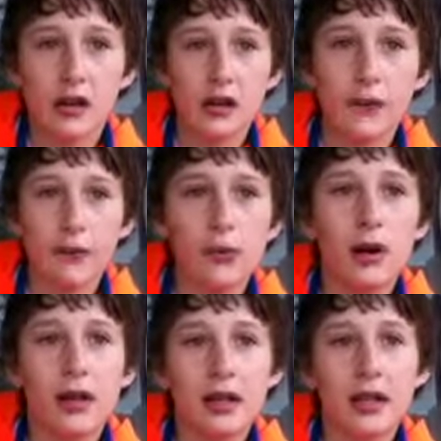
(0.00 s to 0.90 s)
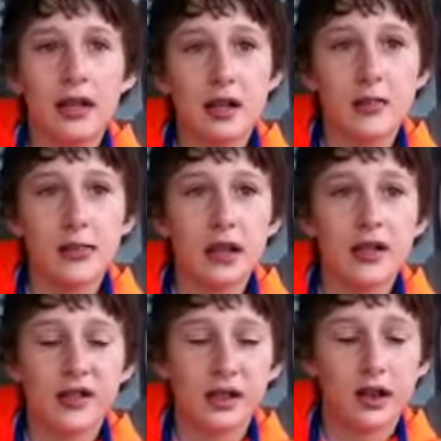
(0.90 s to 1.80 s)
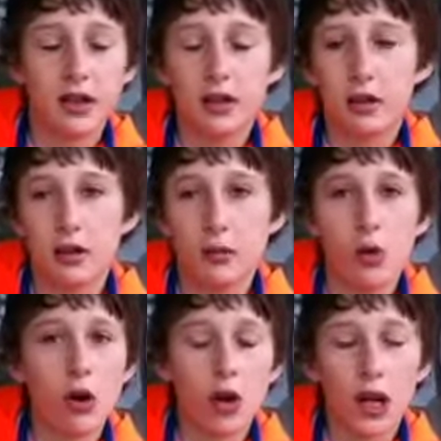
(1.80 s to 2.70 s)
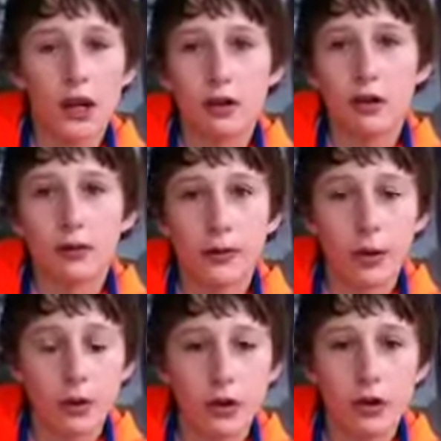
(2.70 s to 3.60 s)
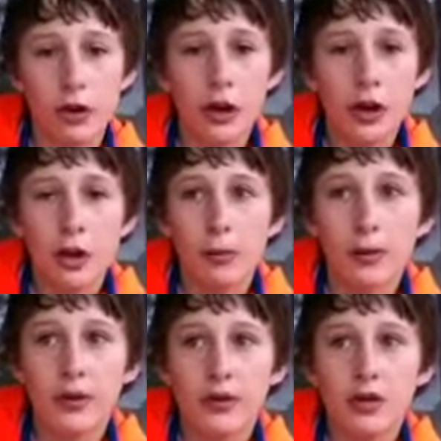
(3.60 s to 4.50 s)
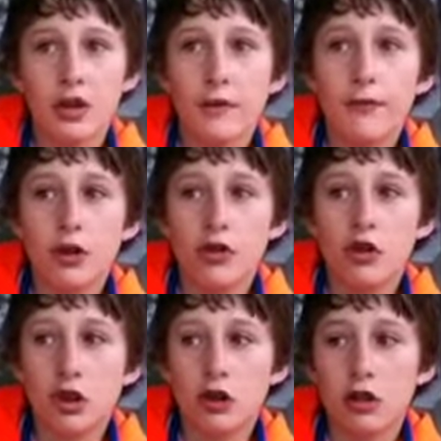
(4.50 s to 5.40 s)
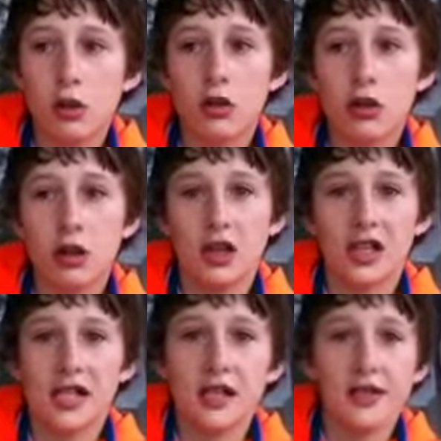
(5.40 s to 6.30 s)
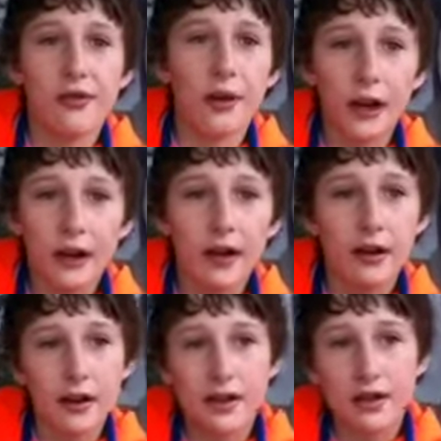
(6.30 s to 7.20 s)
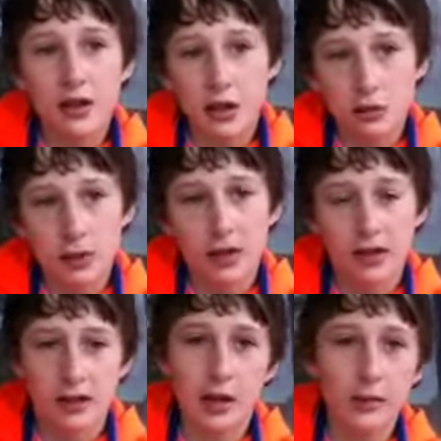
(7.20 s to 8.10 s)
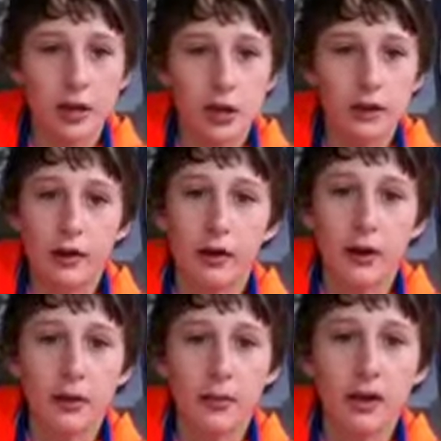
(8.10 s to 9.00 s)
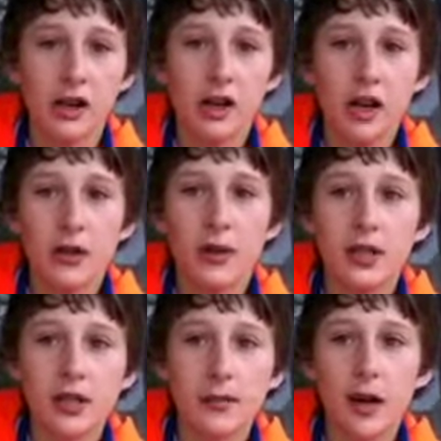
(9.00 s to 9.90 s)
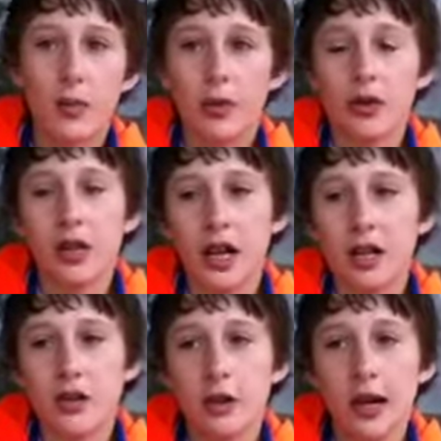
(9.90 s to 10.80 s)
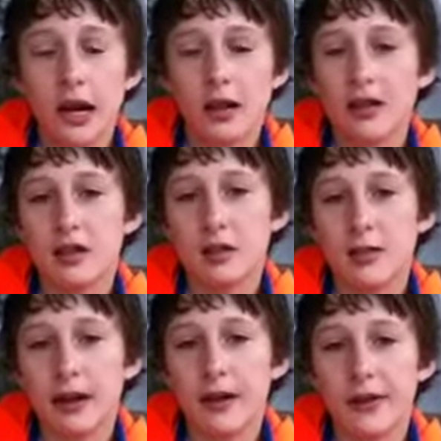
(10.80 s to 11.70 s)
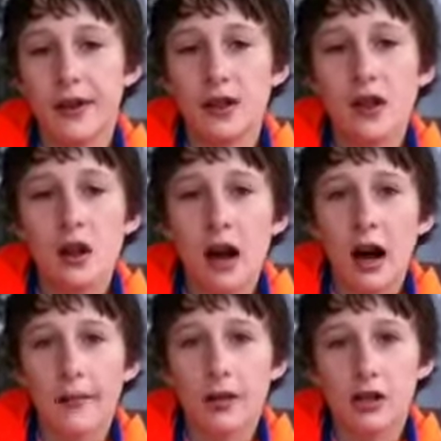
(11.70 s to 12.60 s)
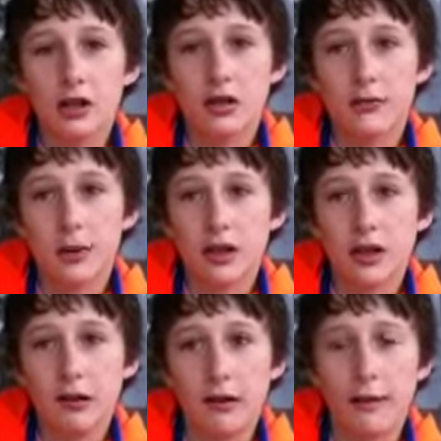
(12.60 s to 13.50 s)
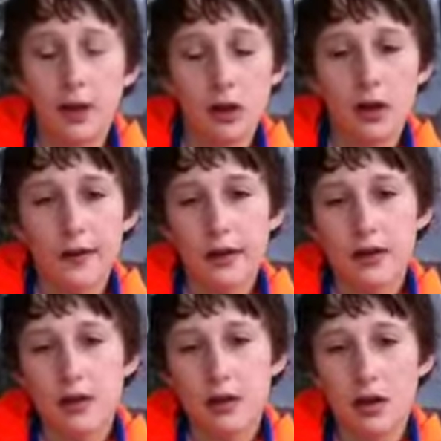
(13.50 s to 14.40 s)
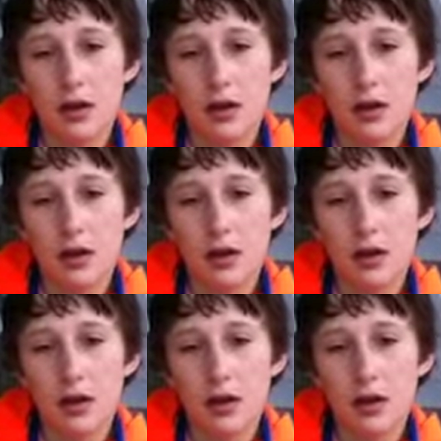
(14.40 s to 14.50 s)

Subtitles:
If you want to eat something, eat a sunny or a walleye or a northern. But if they're just the only thing in season, then there can be an exception in there. But this is my opinion, guys. You ain't got to listen to me on this. I'm just expressing how I feel on this.